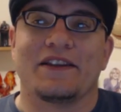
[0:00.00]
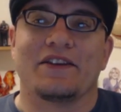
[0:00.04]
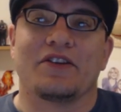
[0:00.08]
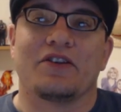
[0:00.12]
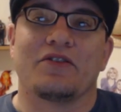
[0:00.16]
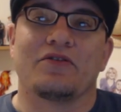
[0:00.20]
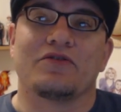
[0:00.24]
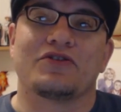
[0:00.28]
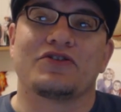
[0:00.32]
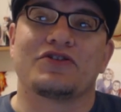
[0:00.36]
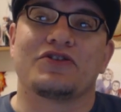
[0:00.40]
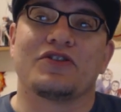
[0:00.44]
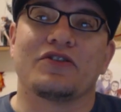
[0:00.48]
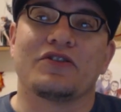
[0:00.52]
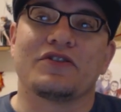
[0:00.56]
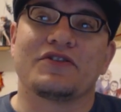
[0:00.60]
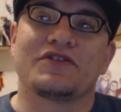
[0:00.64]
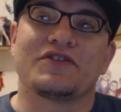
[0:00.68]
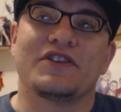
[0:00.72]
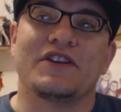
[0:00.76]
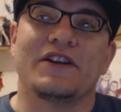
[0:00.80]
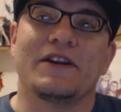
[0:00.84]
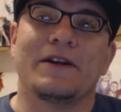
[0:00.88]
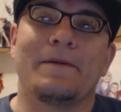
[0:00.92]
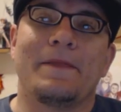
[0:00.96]
You know,
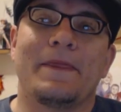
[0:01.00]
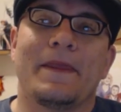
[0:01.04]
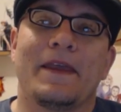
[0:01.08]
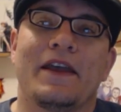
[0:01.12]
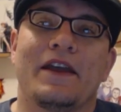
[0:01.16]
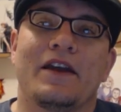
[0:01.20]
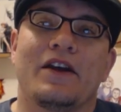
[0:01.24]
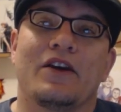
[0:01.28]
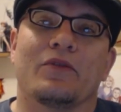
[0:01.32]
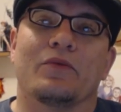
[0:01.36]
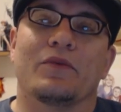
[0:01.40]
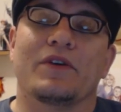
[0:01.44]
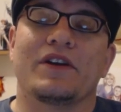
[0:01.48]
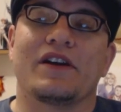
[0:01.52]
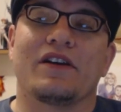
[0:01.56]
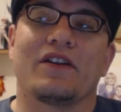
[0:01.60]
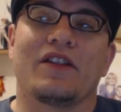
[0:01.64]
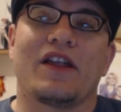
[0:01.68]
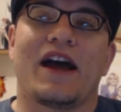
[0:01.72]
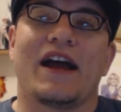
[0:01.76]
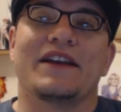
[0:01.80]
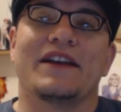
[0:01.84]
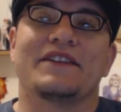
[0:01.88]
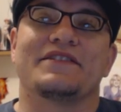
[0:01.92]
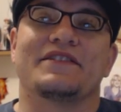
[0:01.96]
Cersei
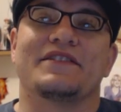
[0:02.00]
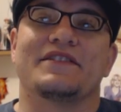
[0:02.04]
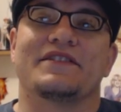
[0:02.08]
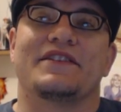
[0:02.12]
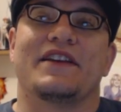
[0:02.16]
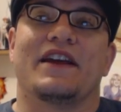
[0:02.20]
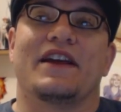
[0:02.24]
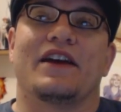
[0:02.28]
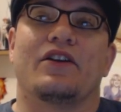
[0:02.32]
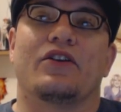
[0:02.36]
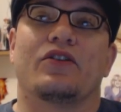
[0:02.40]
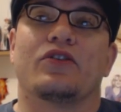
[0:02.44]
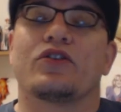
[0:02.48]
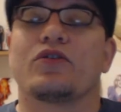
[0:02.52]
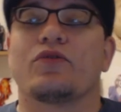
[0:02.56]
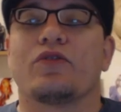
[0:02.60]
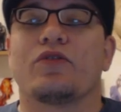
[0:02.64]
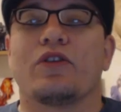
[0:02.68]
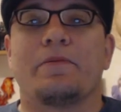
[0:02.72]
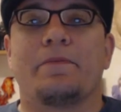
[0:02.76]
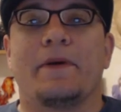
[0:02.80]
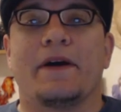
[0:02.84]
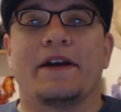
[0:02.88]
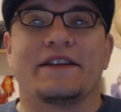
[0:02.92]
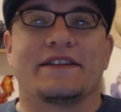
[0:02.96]
realizes that her
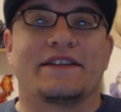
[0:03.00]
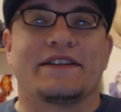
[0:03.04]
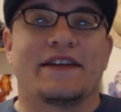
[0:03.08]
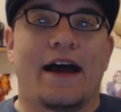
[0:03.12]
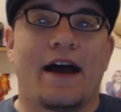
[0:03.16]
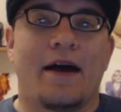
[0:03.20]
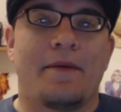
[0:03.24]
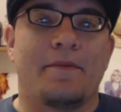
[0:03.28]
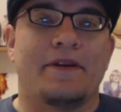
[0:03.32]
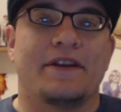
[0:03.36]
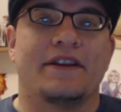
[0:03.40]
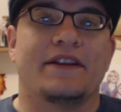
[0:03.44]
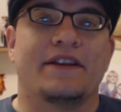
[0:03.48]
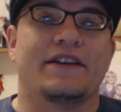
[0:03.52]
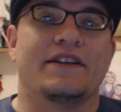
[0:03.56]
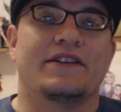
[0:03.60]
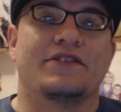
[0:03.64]
grip on Tommen